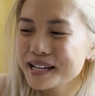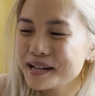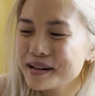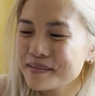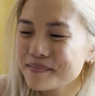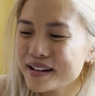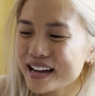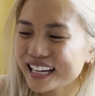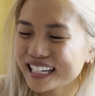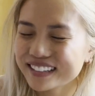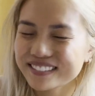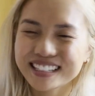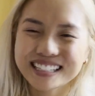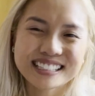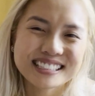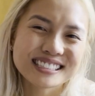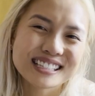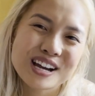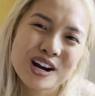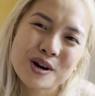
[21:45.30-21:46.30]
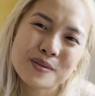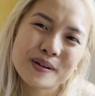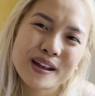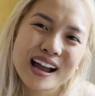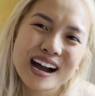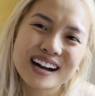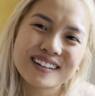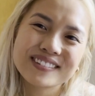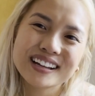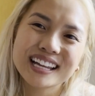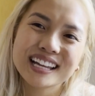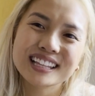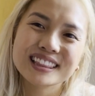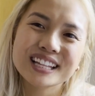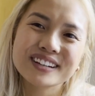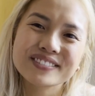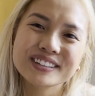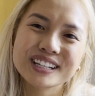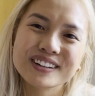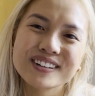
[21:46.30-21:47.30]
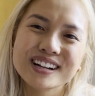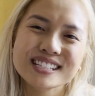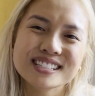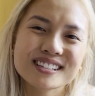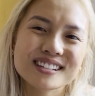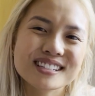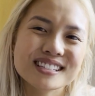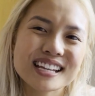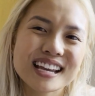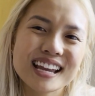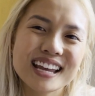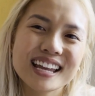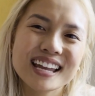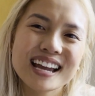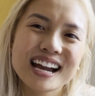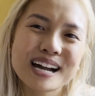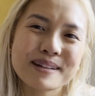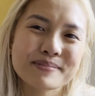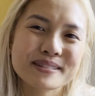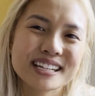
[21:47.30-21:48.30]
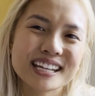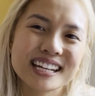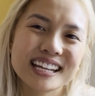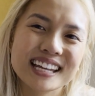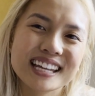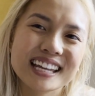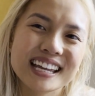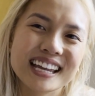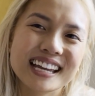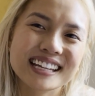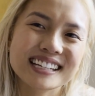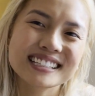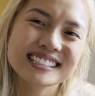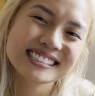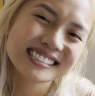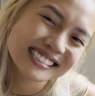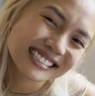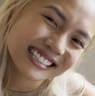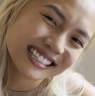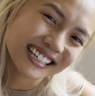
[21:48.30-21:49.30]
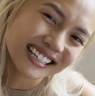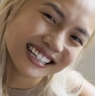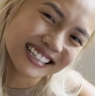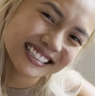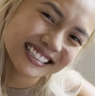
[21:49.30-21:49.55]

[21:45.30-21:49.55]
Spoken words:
But anyways, hope you have a lovely rest of your day. Happy knitting and see ya.